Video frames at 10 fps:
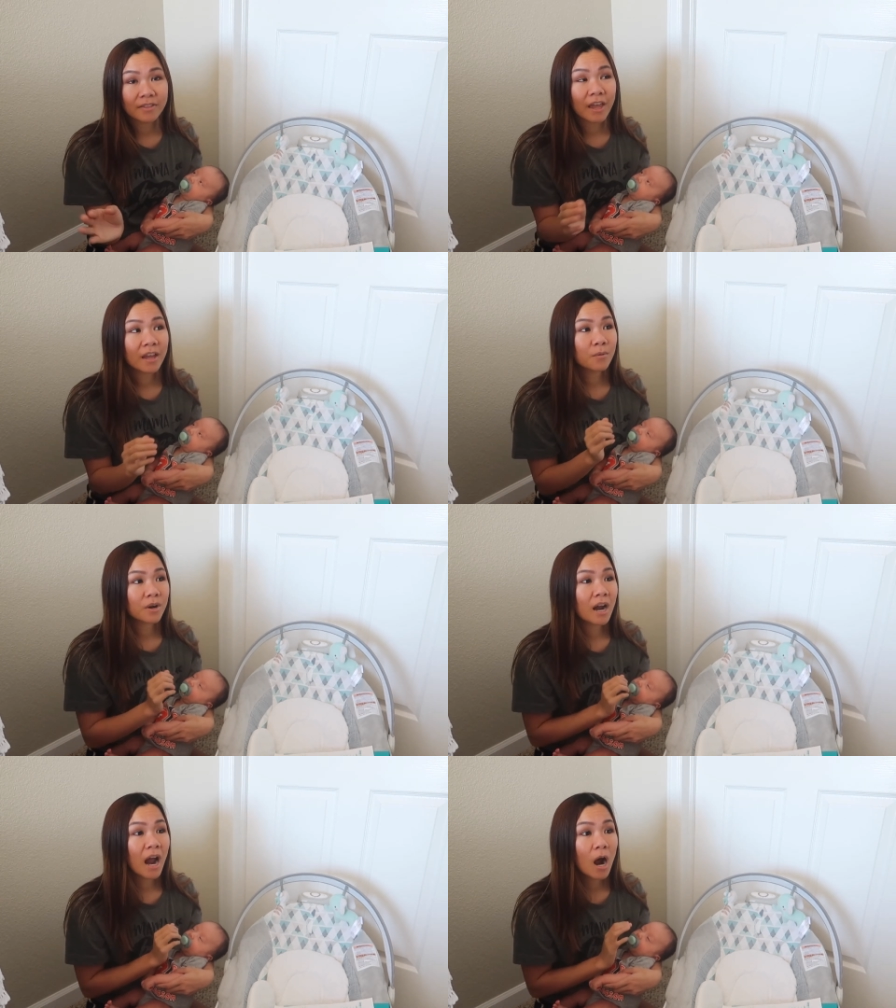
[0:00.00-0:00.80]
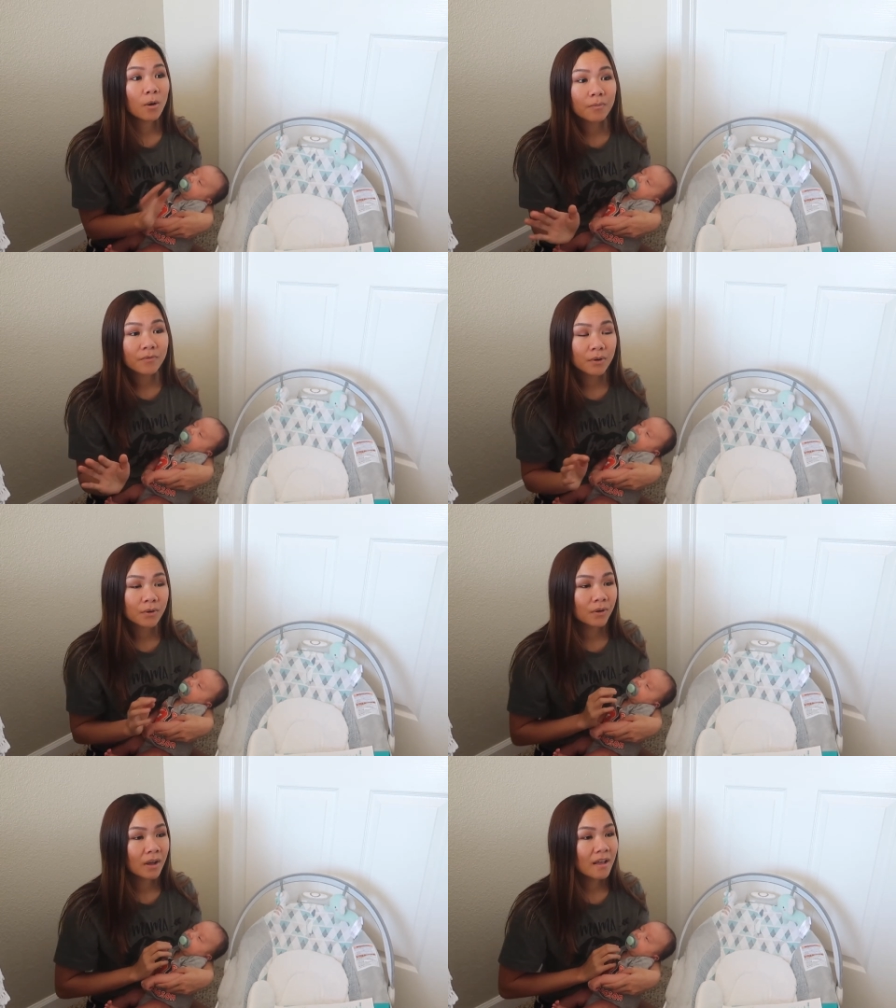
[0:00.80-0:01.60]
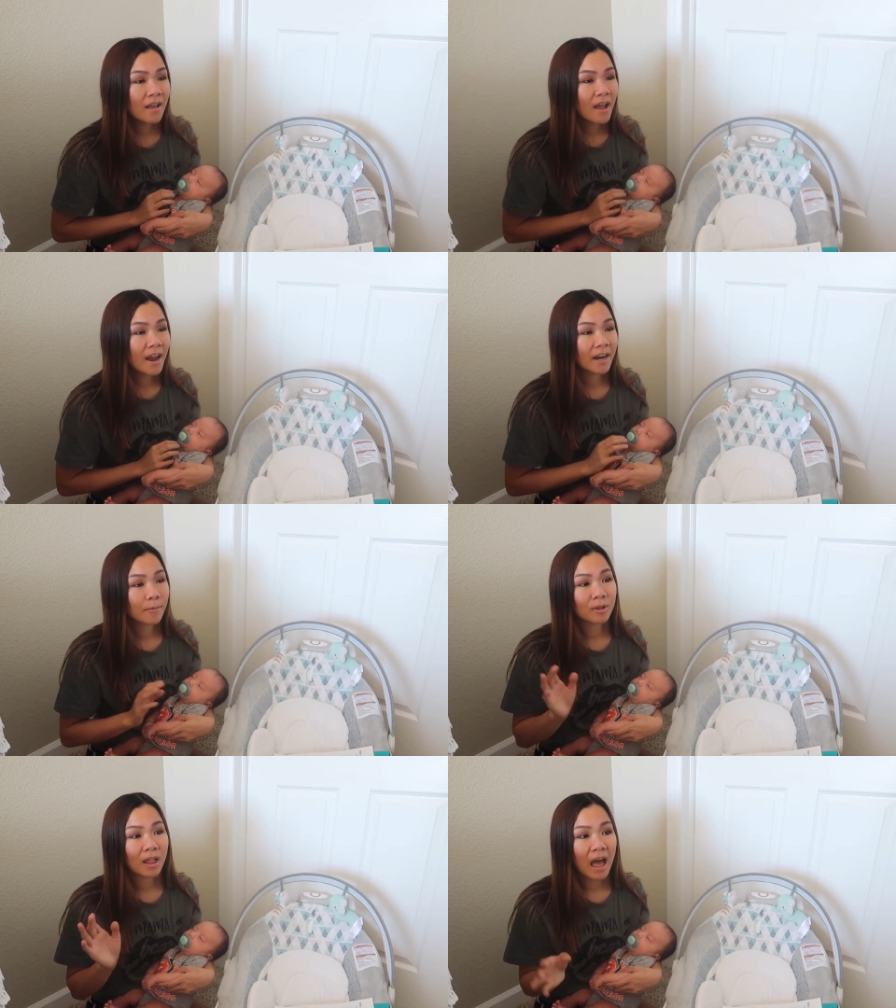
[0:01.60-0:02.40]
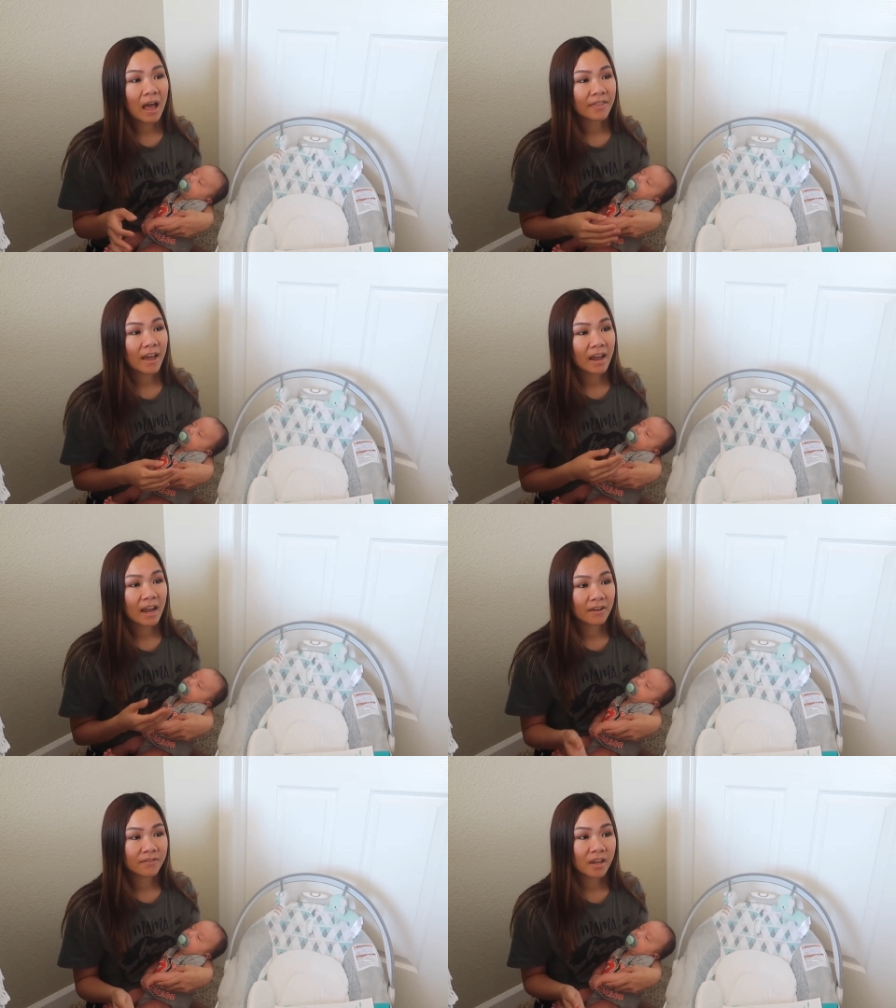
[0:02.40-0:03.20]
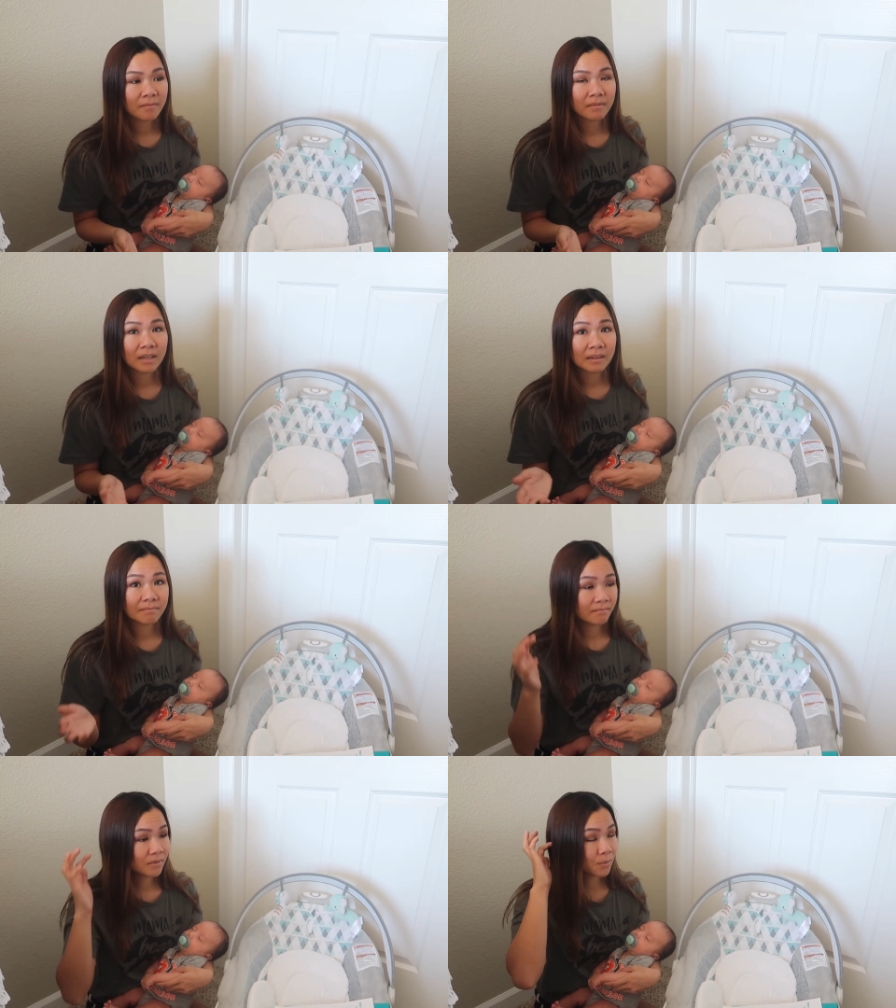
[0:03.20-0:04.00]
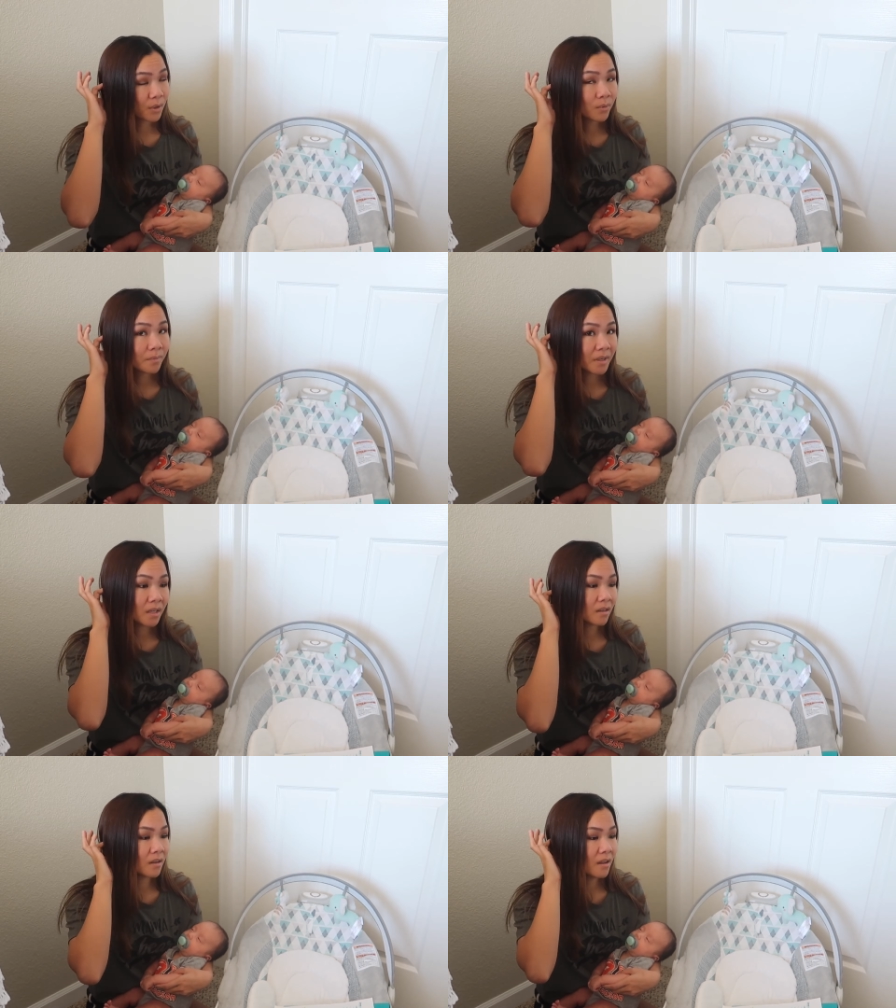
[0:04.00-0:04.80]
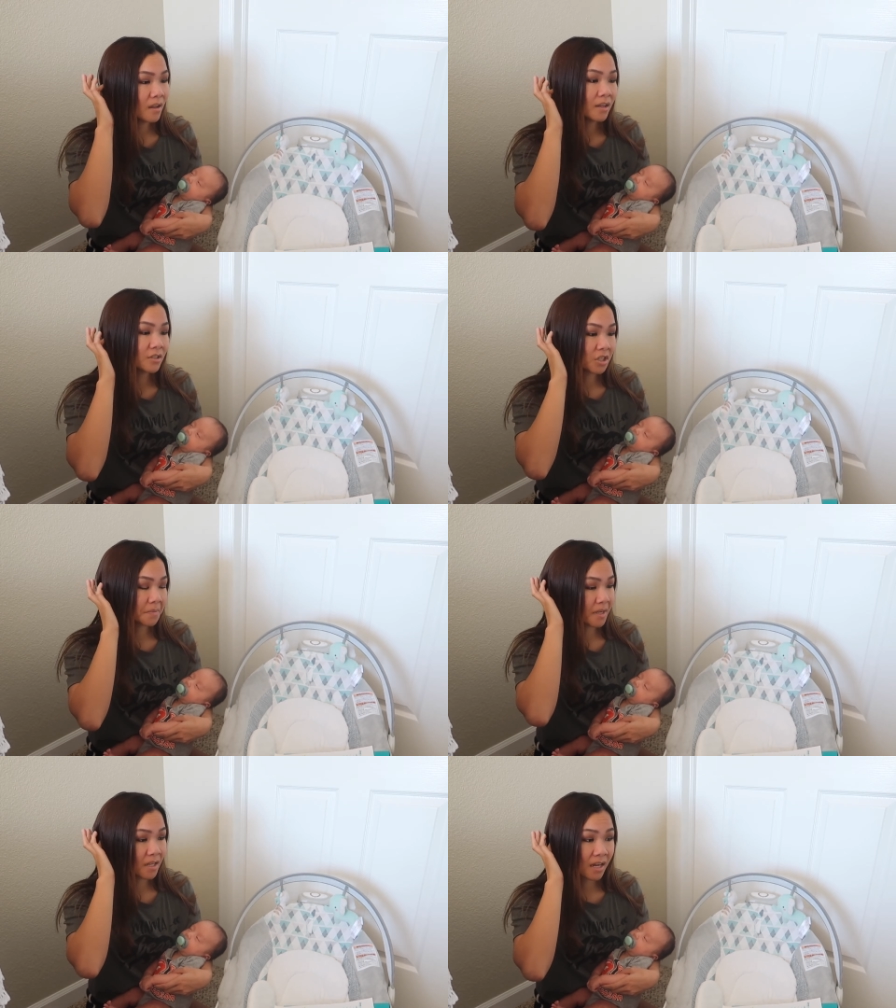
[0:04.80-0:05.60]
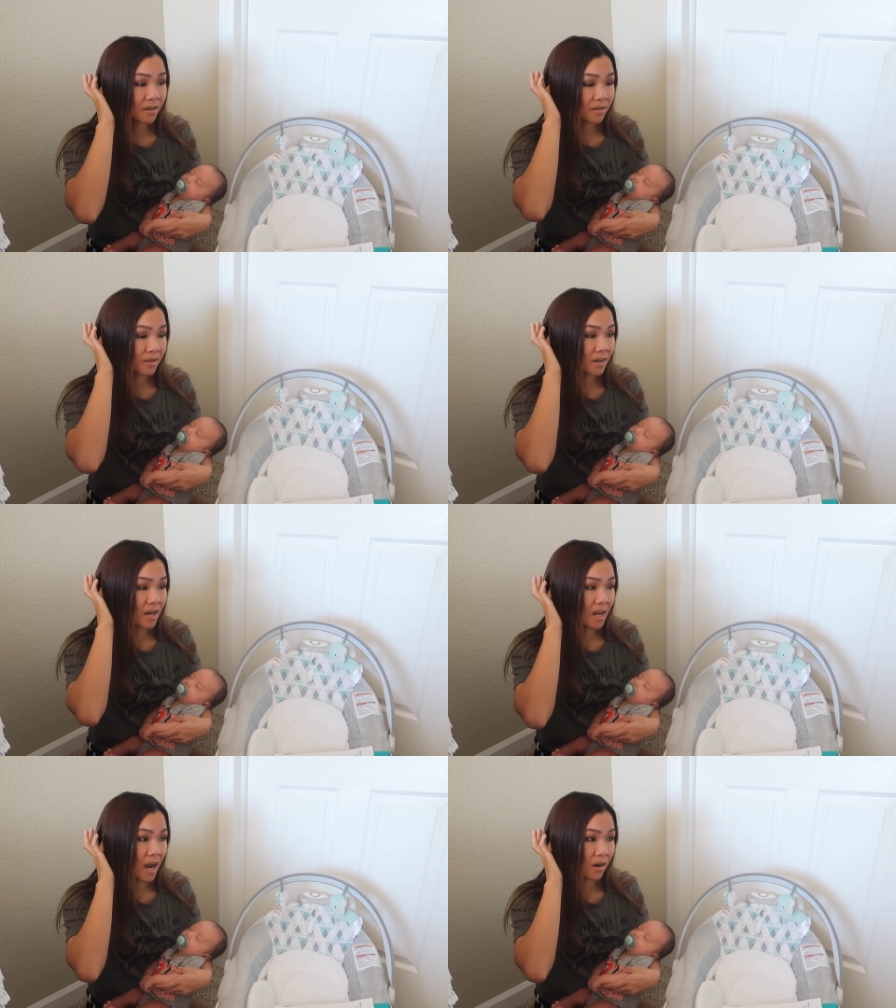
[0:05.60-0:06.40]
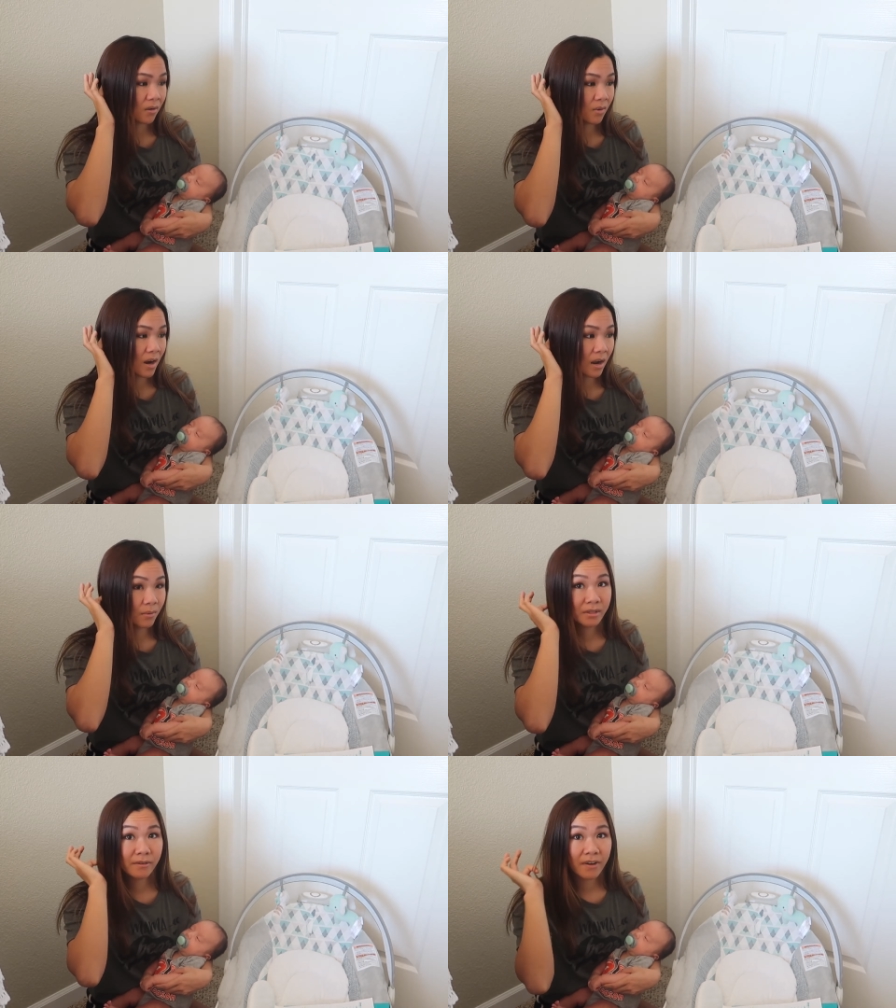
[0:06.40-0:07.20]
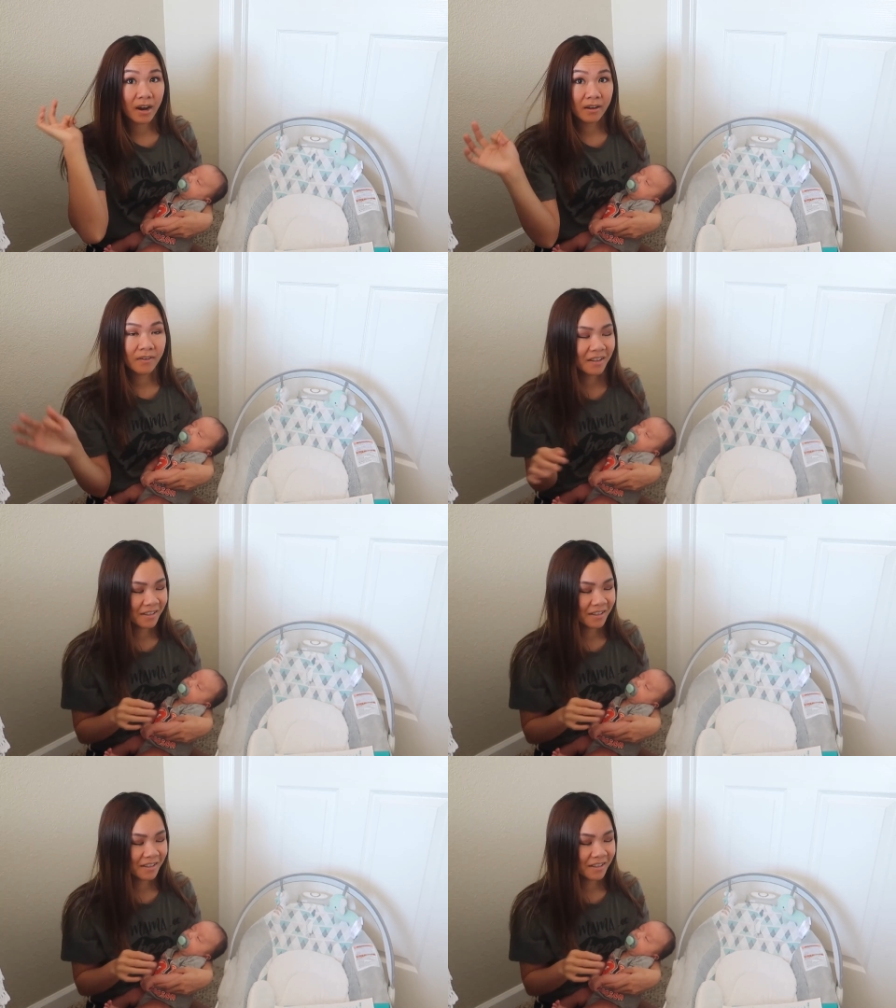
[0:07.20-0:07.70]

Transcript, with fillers: They were helpful, and I'm glad that I have them in the room with me, just because I don't know how I would survive.